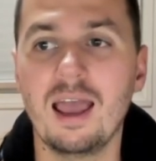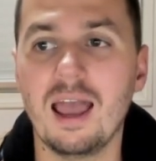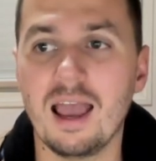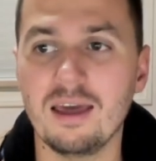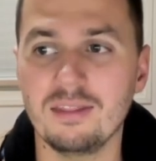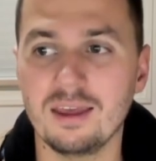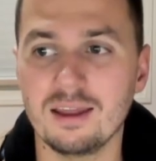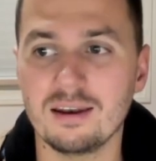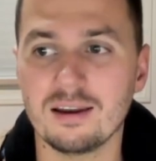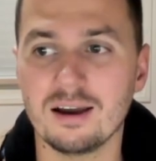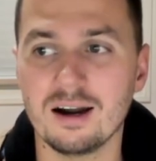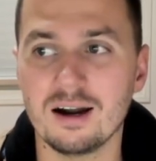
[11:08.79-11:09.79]
and
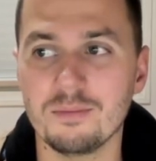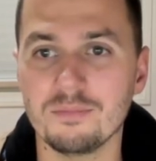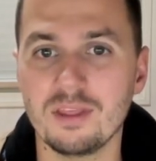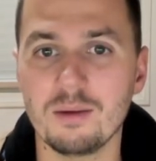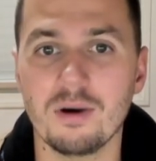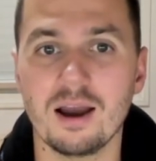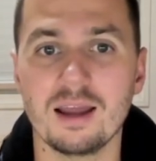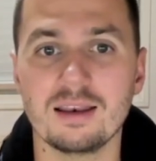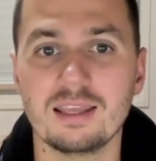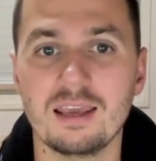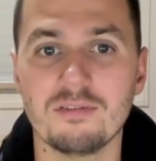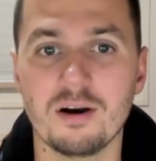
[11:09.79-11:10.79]
then um, they
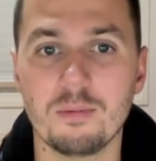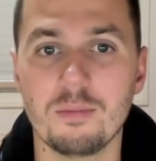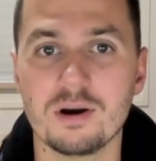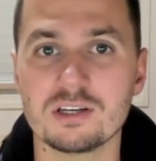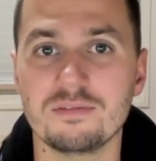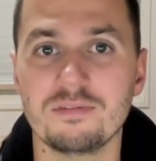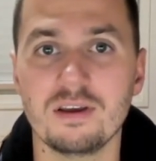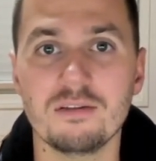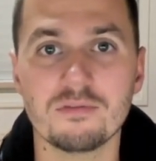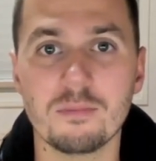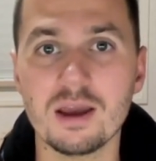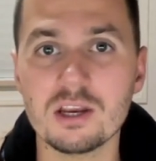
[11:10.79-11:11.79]
might give up a bunch of
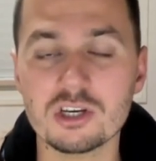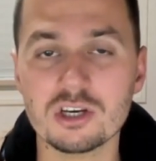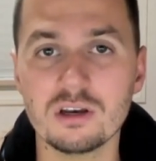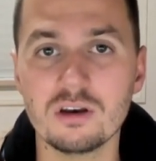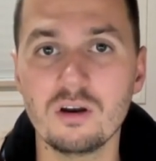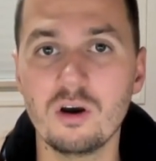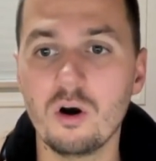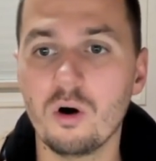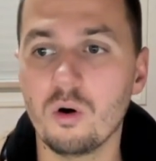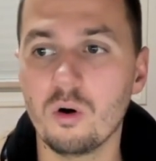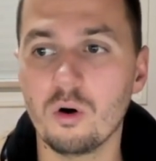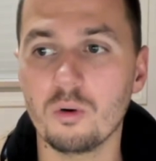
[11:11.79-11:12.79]
information
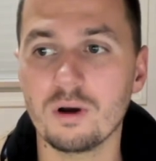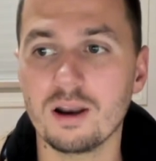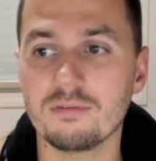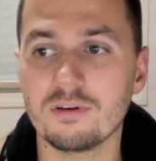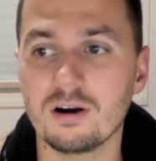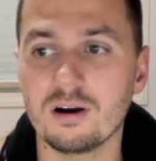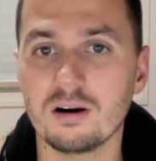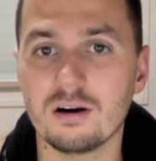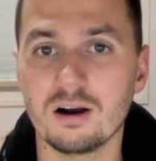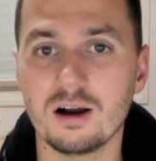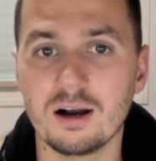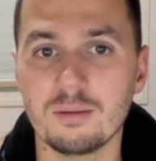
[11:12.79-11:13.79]
or whatever
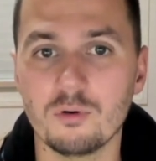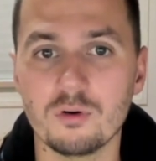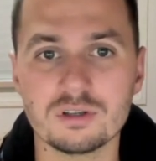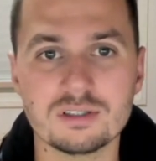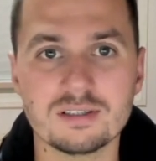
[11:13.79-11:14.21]
um, or